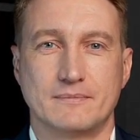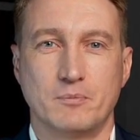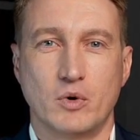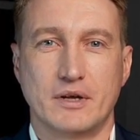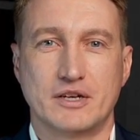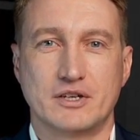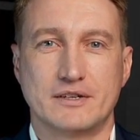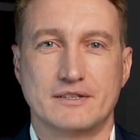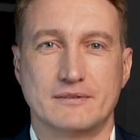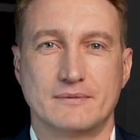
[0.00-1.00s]

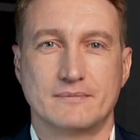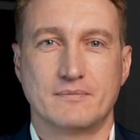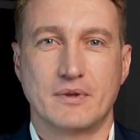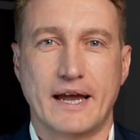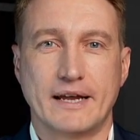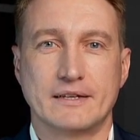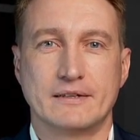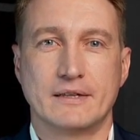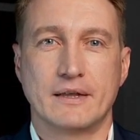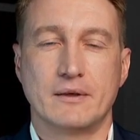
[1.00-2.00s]
Mortgages? Forget it.
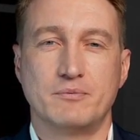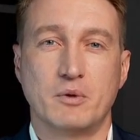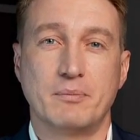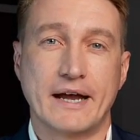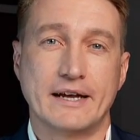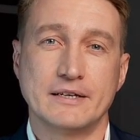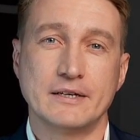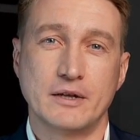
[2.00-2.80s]
For many,